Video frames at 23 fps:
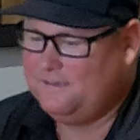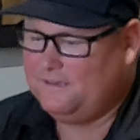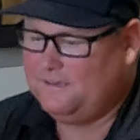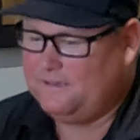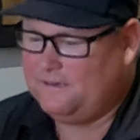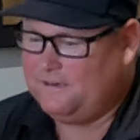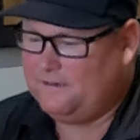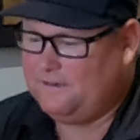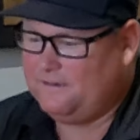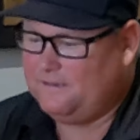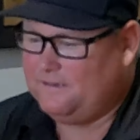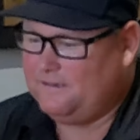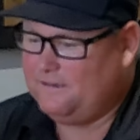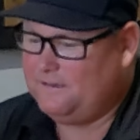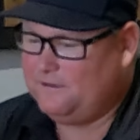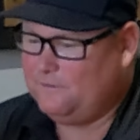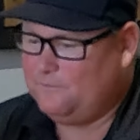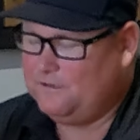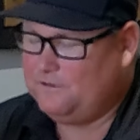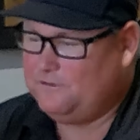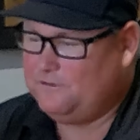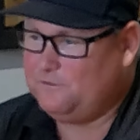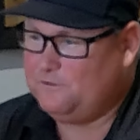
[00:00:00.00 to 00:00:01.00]
and
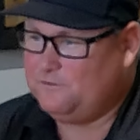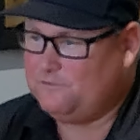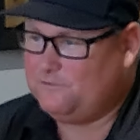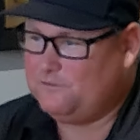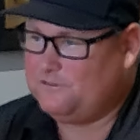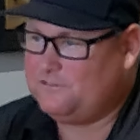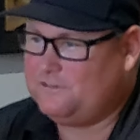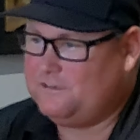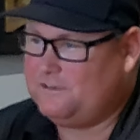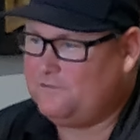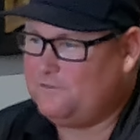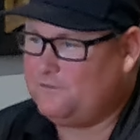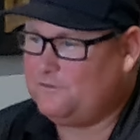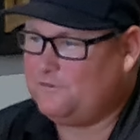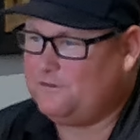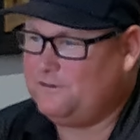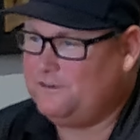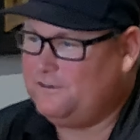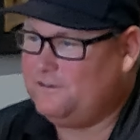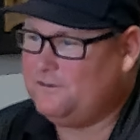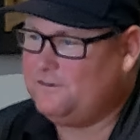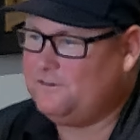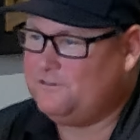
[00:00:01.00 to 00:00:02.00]
I went to it for several
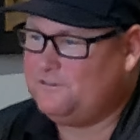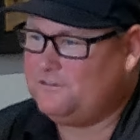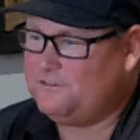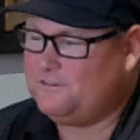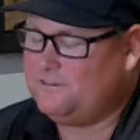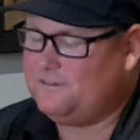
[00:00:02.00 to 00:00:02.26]
years.